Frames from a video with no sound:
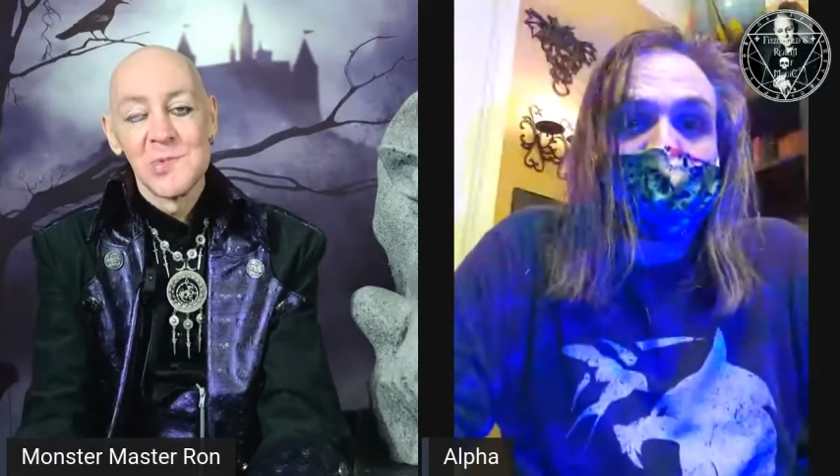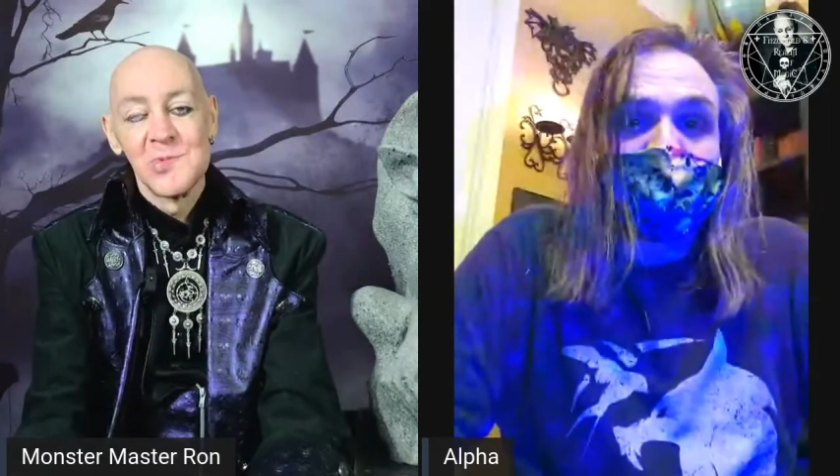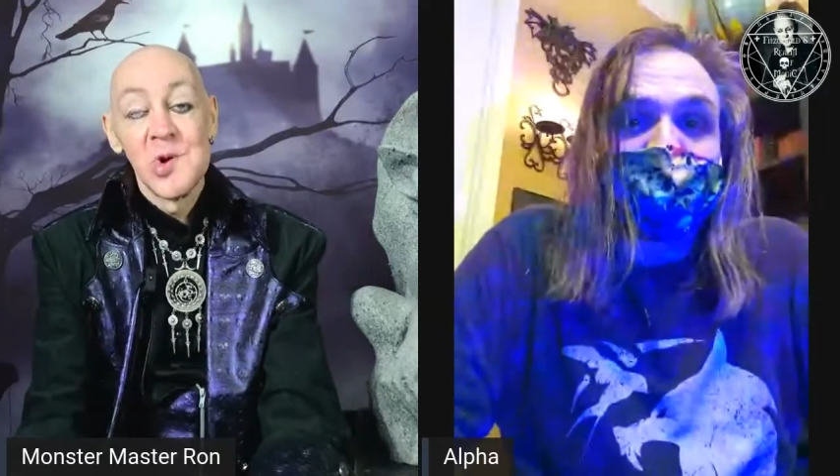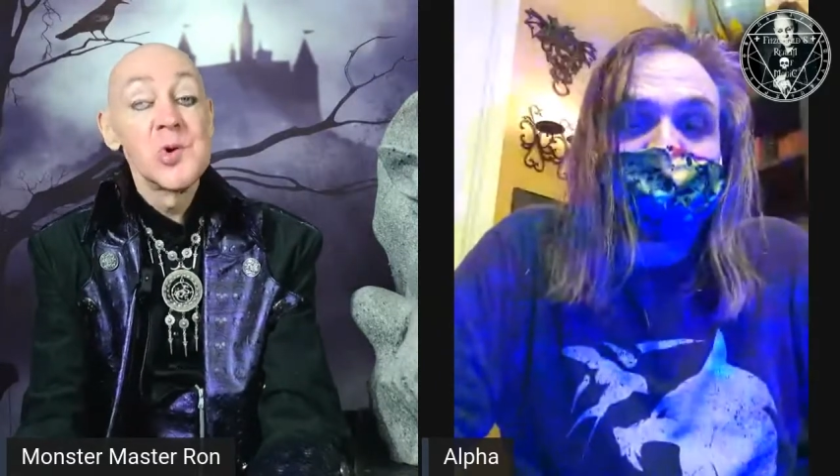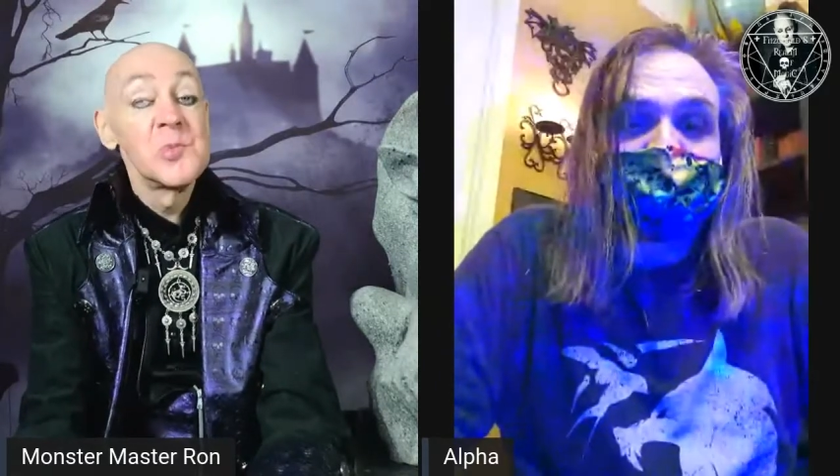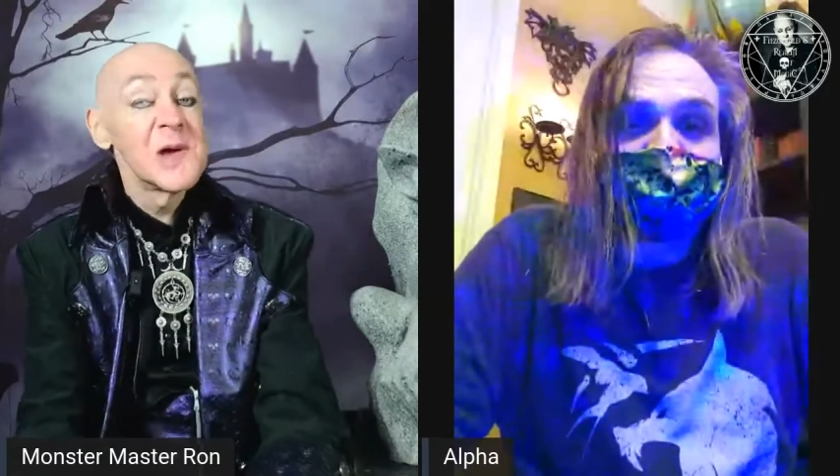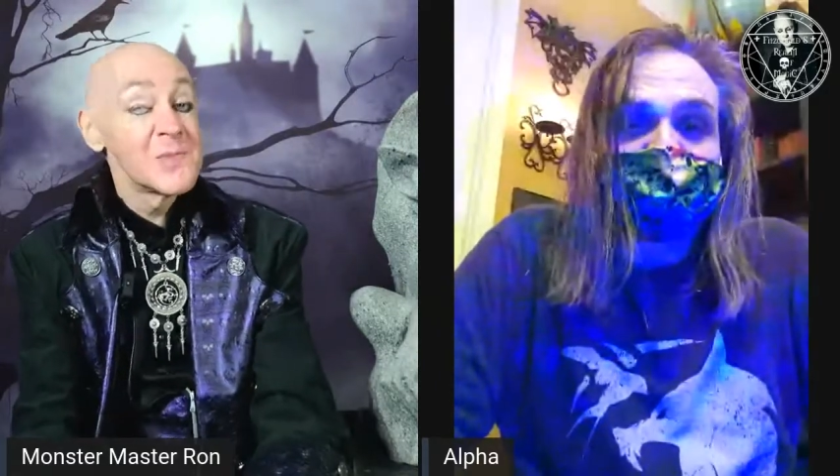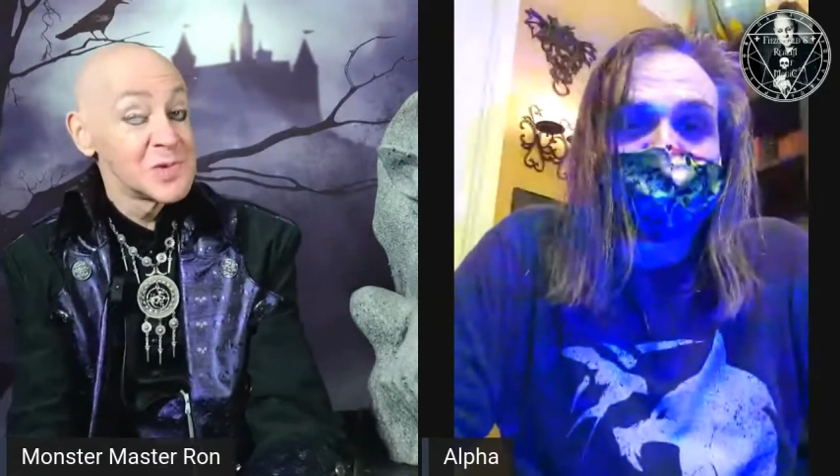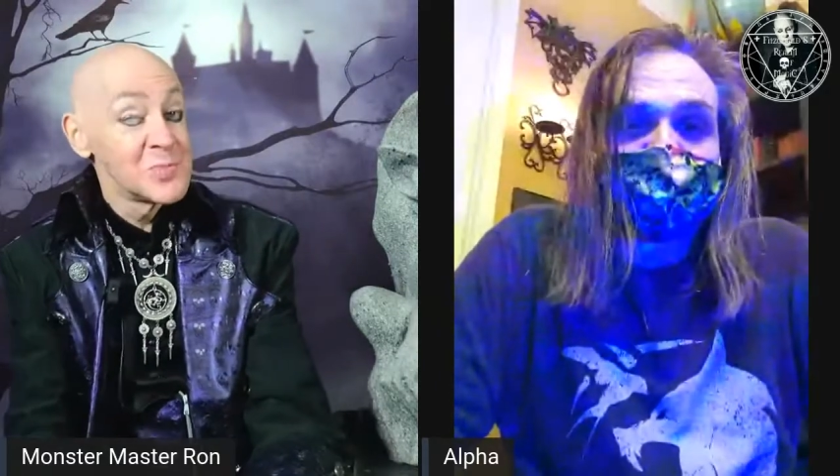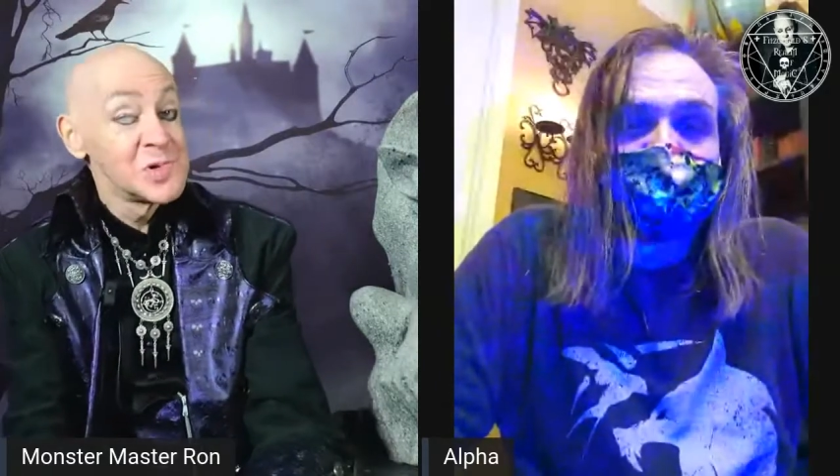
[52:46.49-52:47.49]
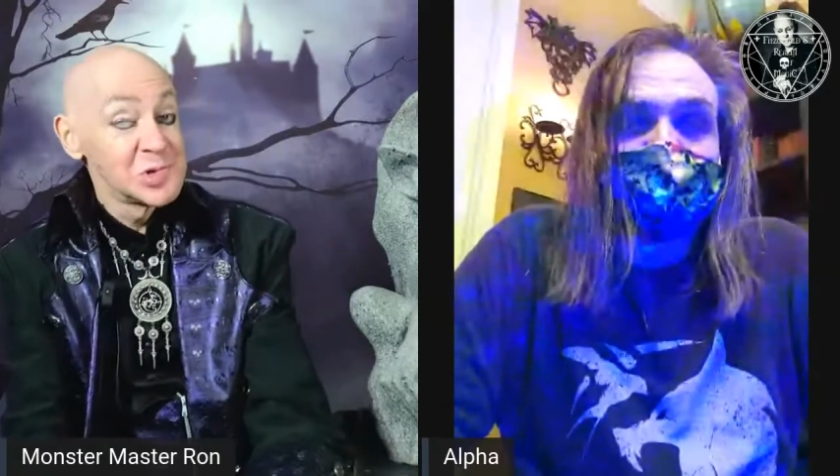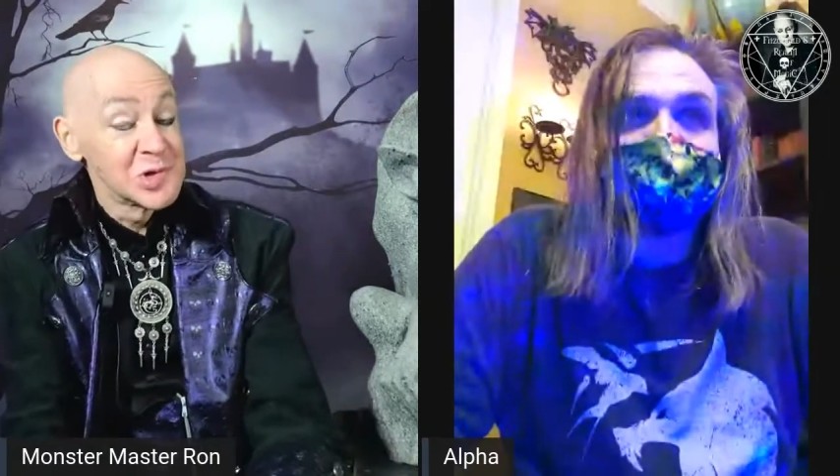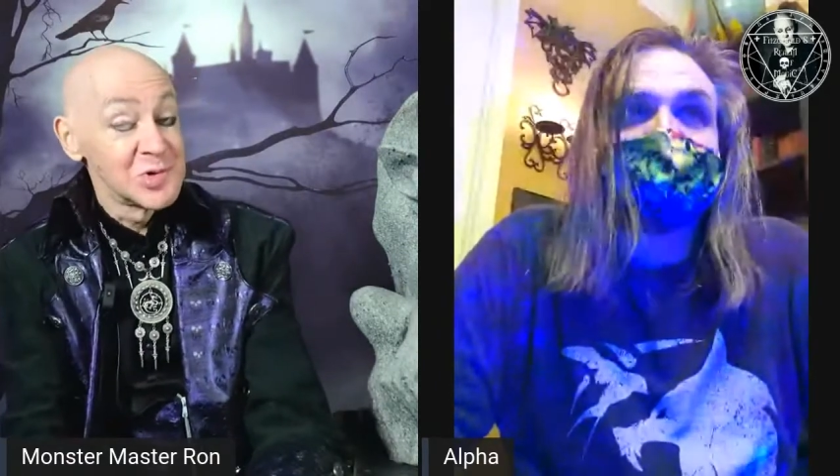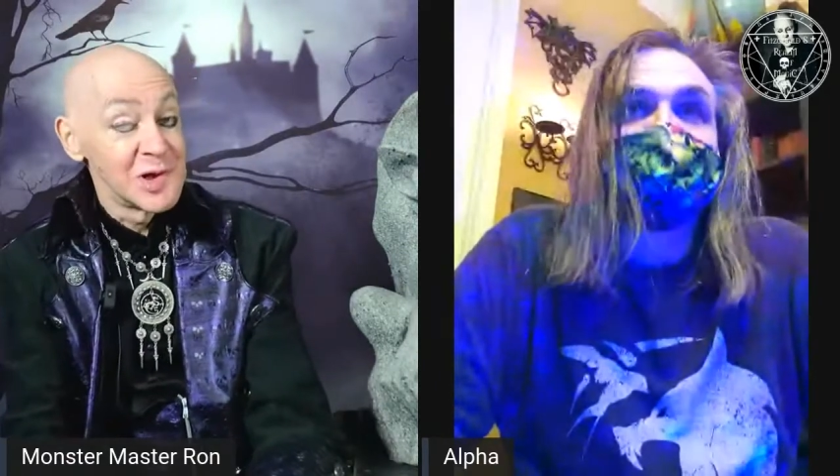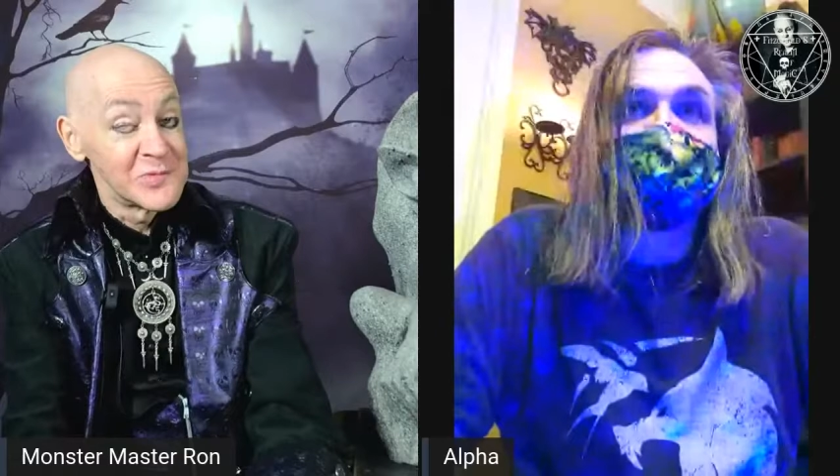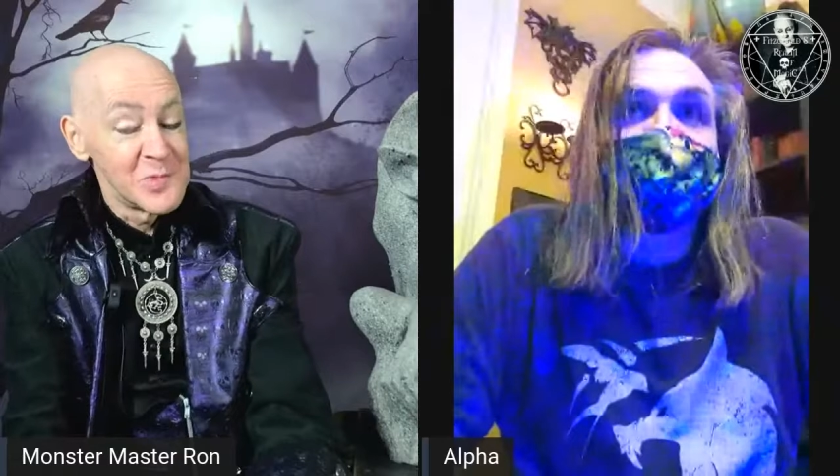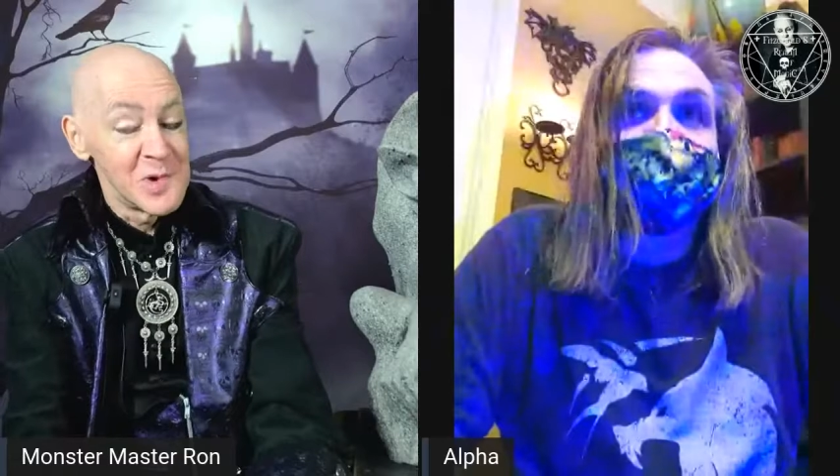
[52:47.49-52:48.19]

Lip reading: Voodoo Baby the Musical, everybody.